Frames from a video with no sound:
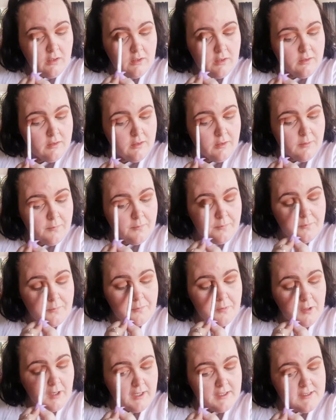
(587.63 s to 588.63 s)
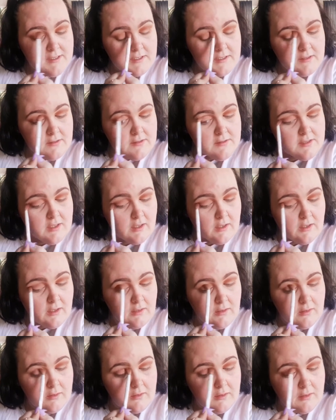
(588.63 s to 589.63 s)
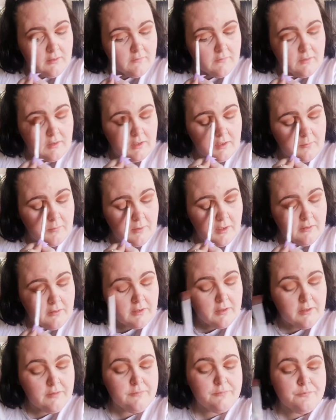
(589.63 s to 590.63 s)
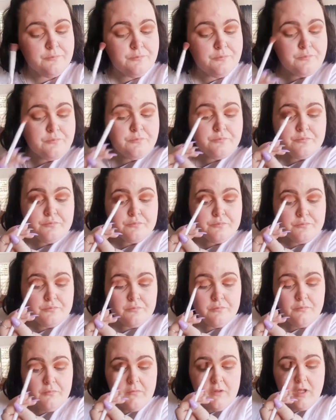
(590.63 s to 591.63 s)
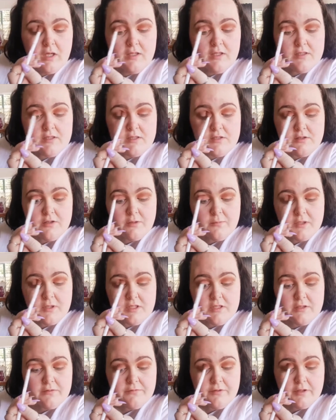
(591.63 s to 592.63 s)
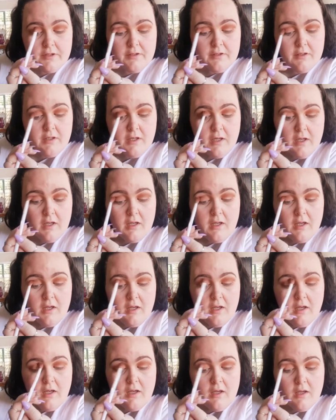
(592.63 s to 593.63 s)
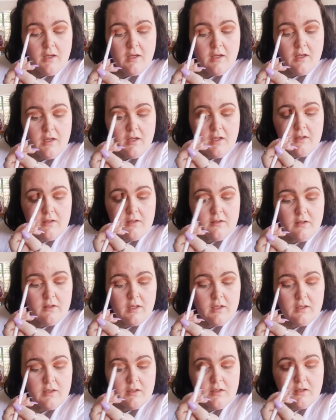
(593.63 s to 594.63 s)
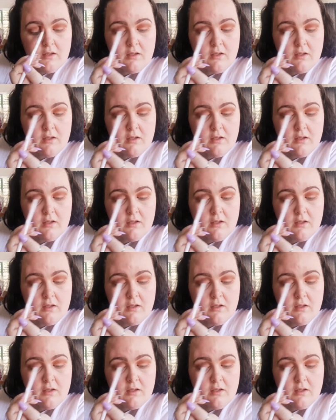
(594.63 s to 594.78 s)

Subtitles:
the prices and everything about it is just so much different. And like,